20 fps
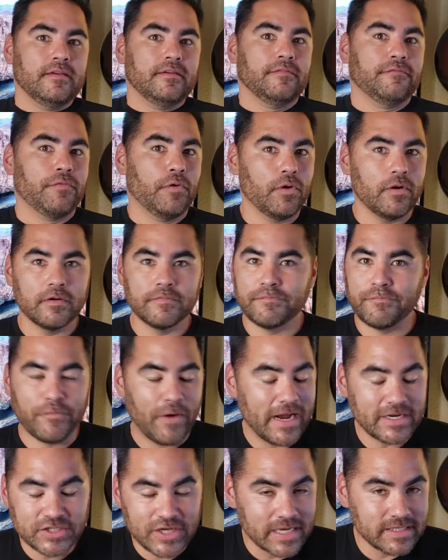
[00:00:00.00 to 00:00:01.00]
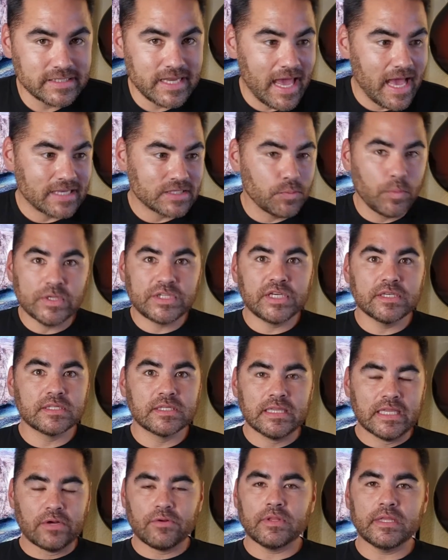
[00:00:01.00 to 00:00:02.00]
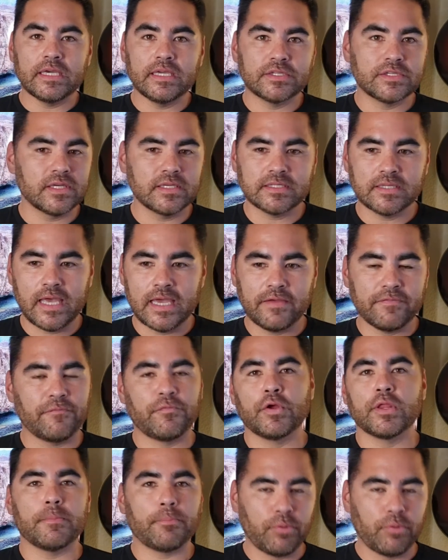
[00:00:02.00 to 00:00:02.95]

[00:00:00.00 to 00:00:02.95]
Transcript: for franchise tax, which is literally it's just like for the